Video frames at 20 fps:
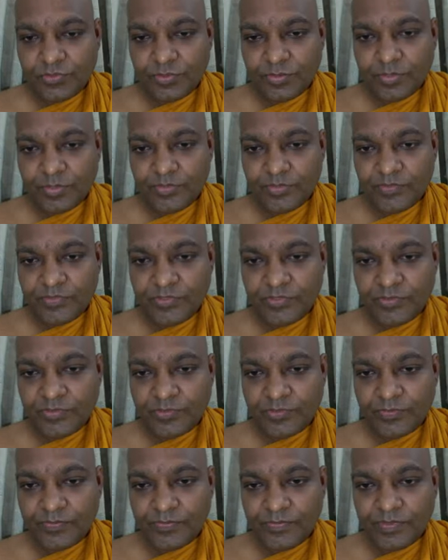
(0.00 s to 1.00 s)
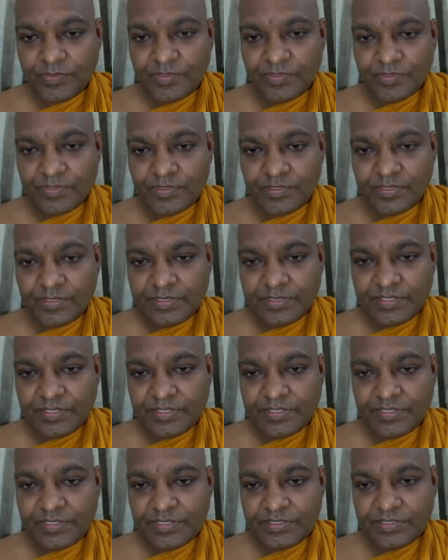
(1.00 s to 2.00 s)
0, and
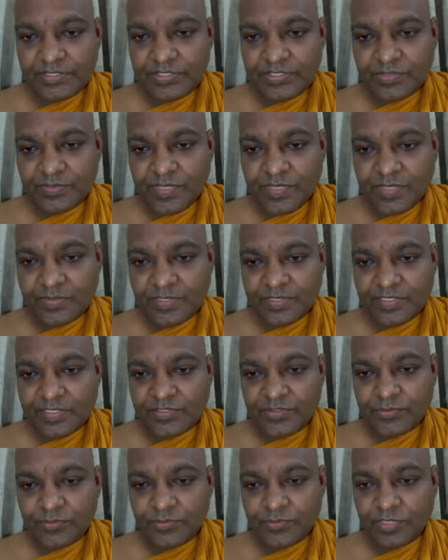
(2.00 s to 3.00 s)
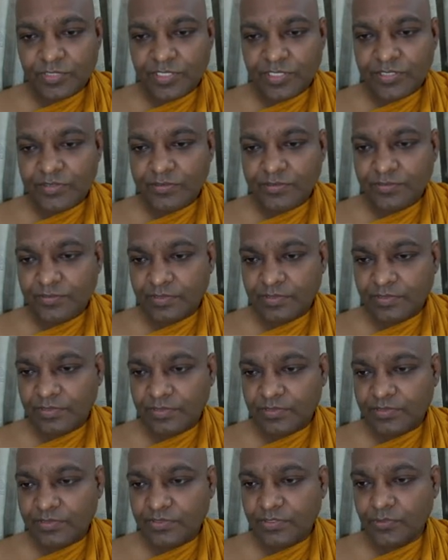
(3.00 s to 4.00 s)
then it's pi by 2, and
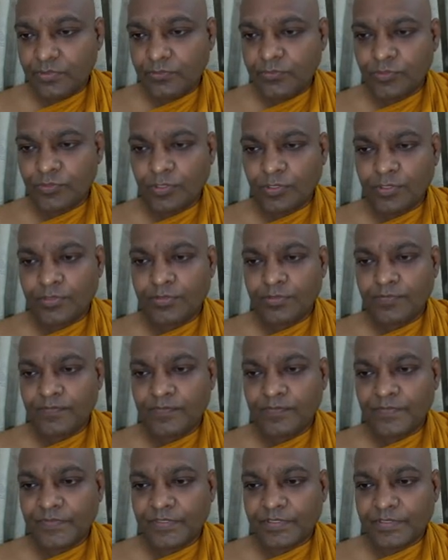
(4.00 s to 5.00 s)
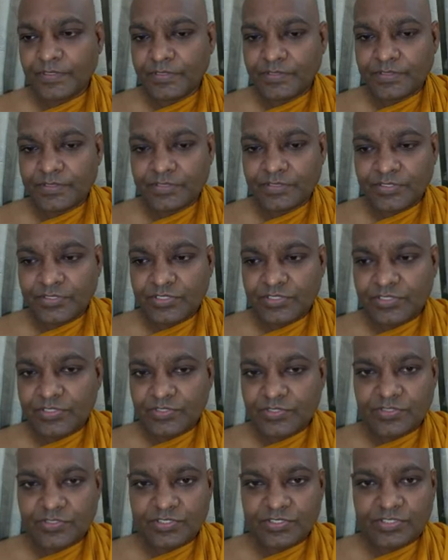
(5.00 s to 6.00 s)
it goes on. That this
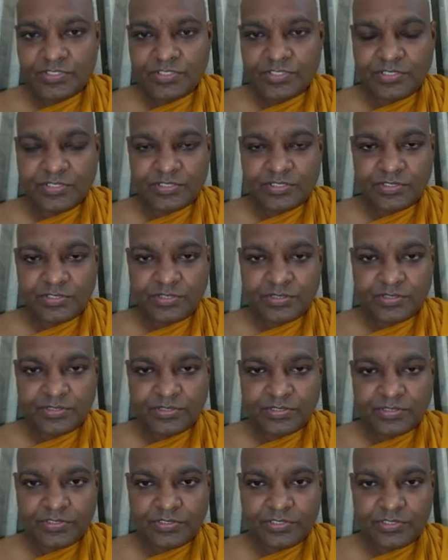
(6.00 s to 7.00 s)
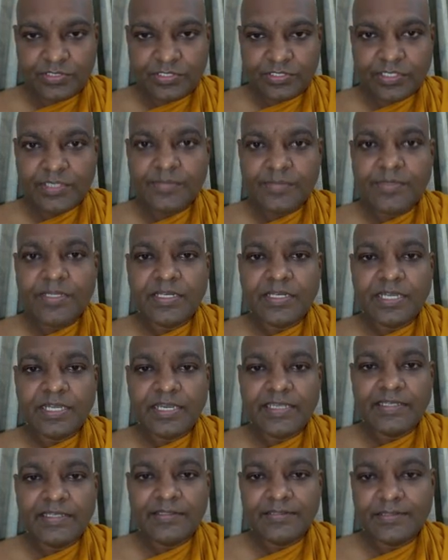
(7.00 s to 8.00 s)
is the karma
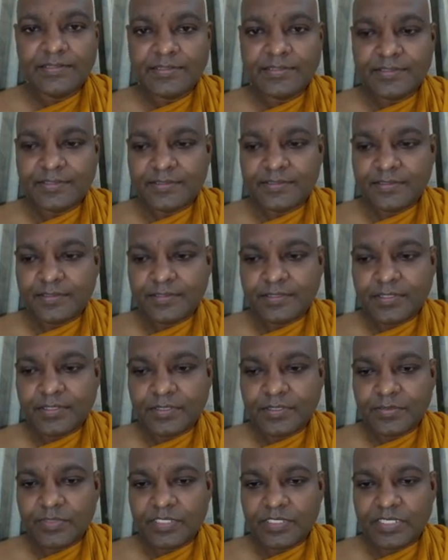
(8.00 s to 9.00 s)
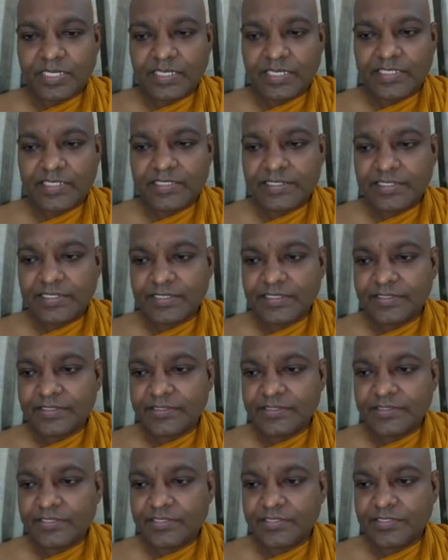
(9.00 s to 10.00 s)
line,
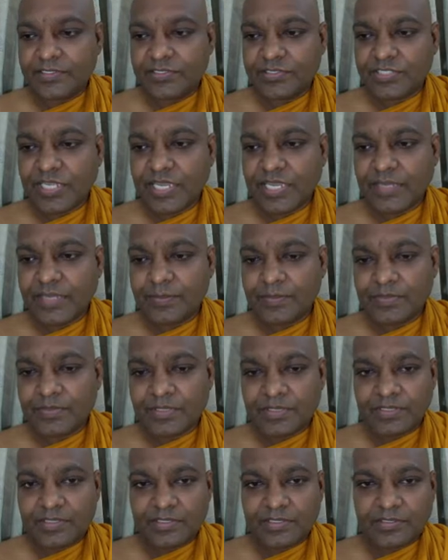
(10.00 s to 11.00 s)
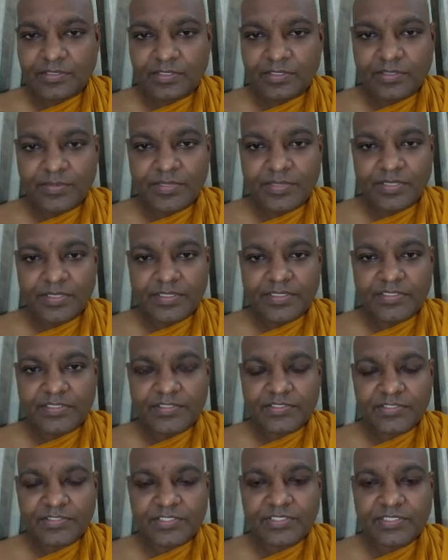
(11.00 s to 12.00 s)
and the time. Karma
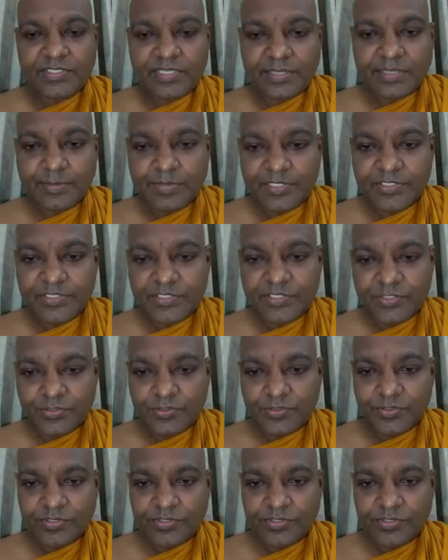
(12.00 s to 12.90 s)
is the amplitude